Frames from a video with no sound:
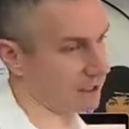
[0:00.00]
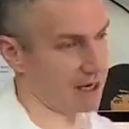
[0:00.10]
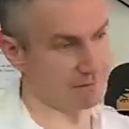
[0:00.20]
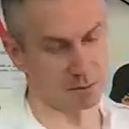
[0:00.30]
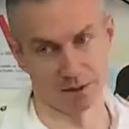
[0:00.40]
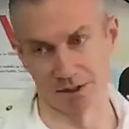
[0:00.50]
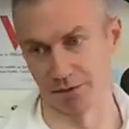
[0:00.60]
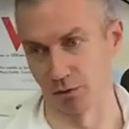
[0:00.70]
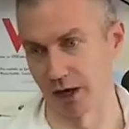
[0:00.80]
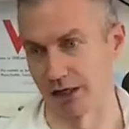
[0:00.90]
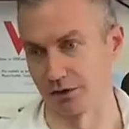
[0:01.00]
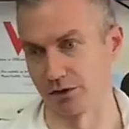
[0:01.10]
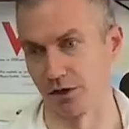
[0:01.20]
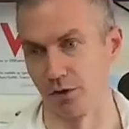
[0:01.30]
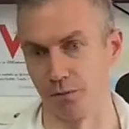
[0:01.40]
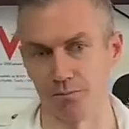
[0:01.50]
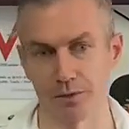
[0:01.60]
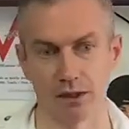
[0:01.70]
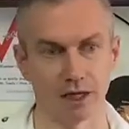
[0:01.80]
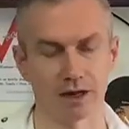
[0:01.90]
that have specific range. So
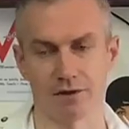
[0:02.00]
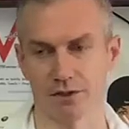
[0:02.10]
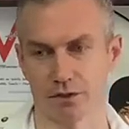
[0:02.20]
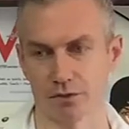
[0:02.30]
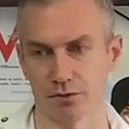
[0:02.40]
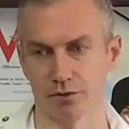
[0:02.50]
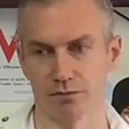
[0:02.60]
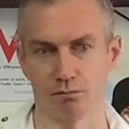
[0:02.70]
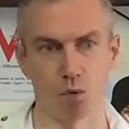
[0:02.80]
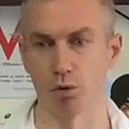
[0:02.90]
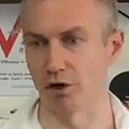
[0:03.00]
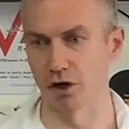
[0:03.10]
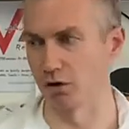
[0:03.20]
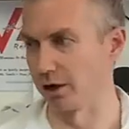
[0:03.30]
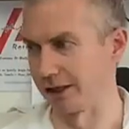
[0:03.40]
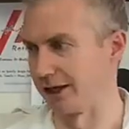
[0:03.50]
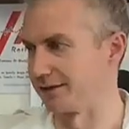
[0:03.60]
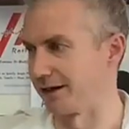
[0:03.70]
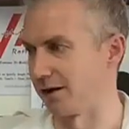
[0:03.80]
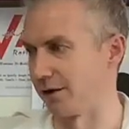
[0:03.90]
a lot of these turtles won't occur on
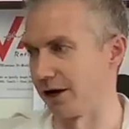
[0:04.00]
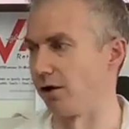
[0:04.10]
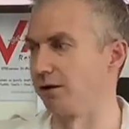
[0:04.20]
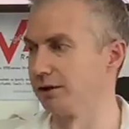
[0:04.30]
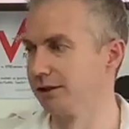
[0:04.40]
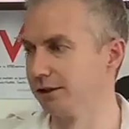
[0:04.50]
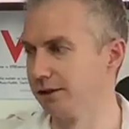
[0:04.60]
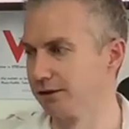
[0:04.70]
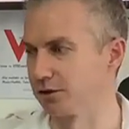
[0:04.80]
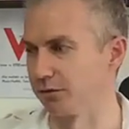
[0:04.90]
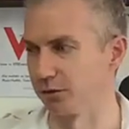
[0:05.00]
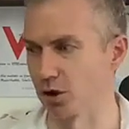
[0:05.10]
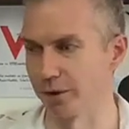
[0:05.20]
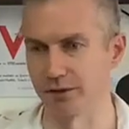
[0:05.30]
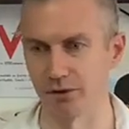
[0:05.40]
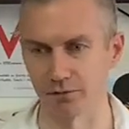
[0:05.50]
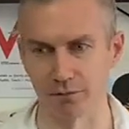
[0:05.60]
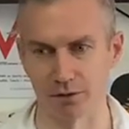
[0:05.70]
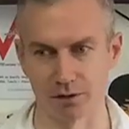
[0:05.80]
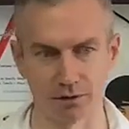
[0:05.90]
Lantau at all. So if you're going to look
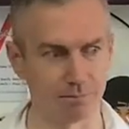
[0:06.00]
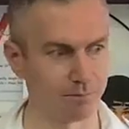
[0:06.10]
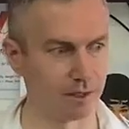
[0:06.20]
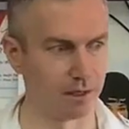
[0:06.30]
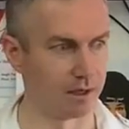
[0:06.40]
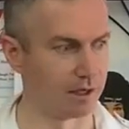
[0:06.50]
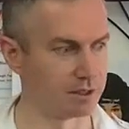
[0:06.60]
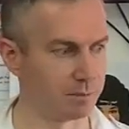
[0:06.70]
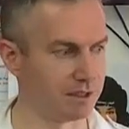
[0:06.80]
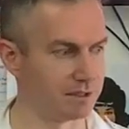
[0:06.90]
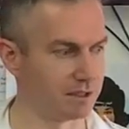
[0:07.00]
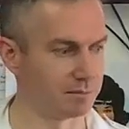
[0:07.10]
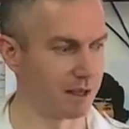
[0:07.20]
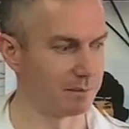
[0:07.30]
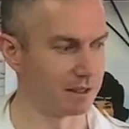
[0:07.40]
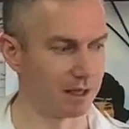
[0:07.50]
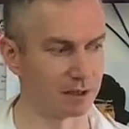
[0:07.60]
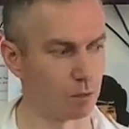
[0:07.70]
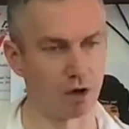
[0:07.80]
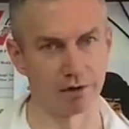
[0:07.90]
for uh, a species maybe like
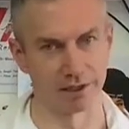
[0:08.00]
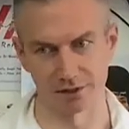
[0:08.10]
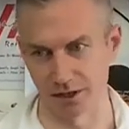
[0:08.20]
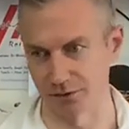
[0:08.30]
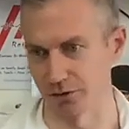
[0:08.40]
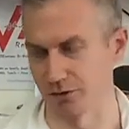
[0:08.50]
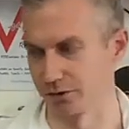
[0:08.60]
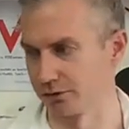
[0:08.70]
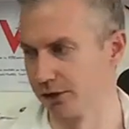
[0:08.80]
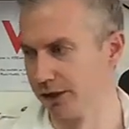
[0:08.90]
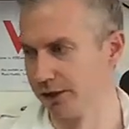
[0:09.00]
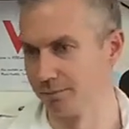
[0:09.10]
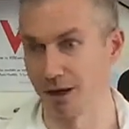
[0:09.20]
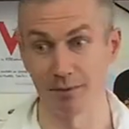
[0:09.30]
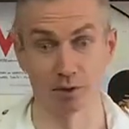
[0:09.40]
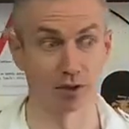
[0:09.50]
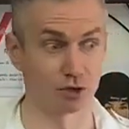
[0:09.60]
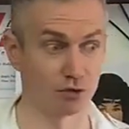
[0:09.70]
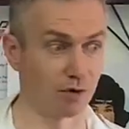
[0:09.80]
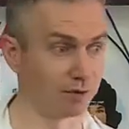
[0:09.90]
the wattleneck softshell turtle, maybe you're going to
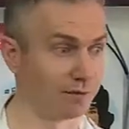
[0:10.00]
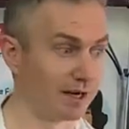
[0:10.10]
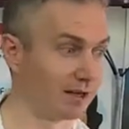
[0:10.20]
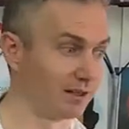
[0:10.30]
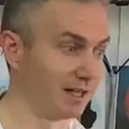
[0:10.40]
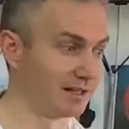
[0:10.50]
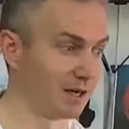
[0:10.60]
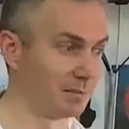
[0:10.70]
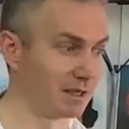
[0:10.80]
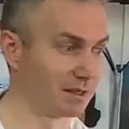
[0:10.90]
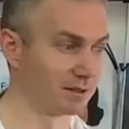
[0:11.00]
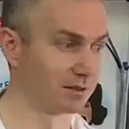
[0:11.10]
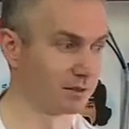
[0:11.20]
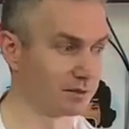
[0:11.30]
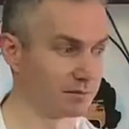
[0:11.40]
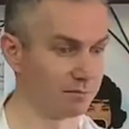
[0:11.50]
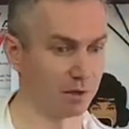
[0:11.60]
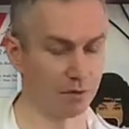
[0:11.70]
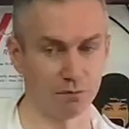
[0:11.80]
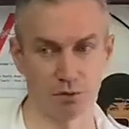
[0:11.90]
struggle to find it on Lantau because there's
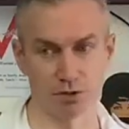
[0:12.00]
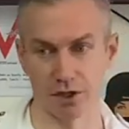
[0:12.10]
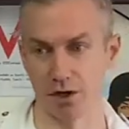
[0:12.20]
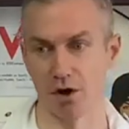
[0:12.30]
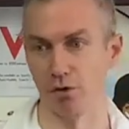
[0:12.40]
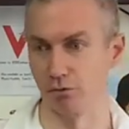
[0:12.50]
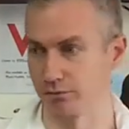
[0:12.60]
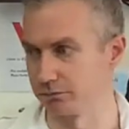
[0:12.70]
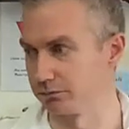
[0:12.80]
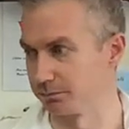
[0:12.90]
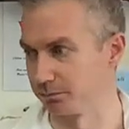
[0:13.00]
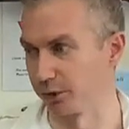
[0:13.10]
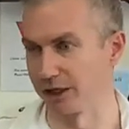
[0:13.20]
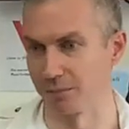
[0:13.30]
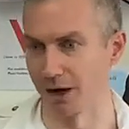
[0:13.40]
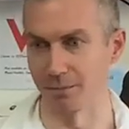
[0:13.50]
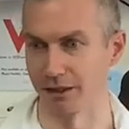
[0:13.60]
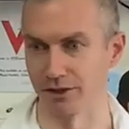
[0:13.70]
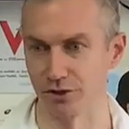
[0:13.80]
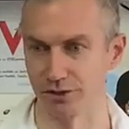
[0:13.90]
very few to no breeding
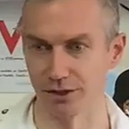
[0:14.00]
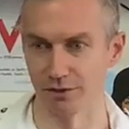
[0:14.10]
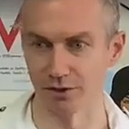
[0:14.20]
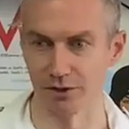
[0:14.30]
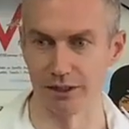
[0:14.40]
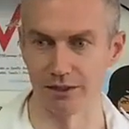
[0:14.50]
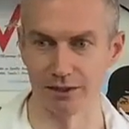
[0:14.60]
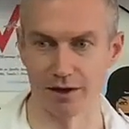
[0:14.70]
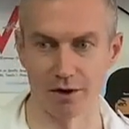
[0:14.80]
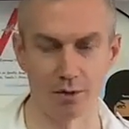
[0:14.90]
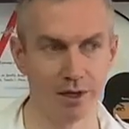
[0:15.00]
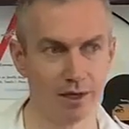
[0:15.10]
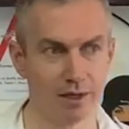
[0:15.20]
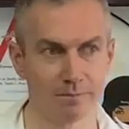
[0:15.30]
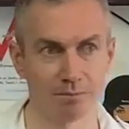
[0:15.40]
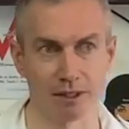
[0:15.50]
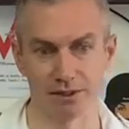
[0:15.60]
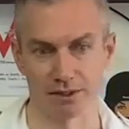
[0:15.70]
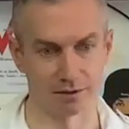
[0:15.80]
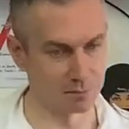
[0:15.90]
populations here. So you need to know,
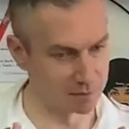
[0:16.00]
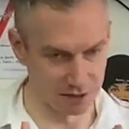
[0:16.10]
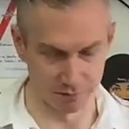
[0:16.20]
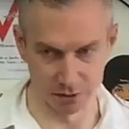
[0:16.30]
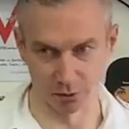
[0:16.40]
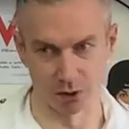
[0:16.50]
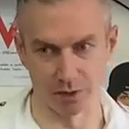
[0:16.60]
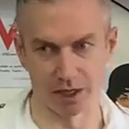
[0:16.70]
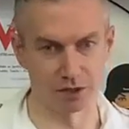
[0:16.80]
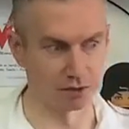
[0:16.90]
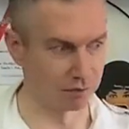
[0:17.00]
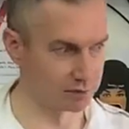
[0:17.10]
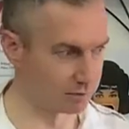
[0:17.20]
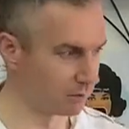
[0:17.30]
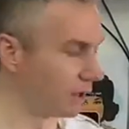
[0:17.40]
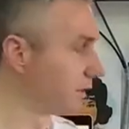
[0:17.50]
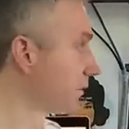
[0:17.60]
is it specific to a location or is it broad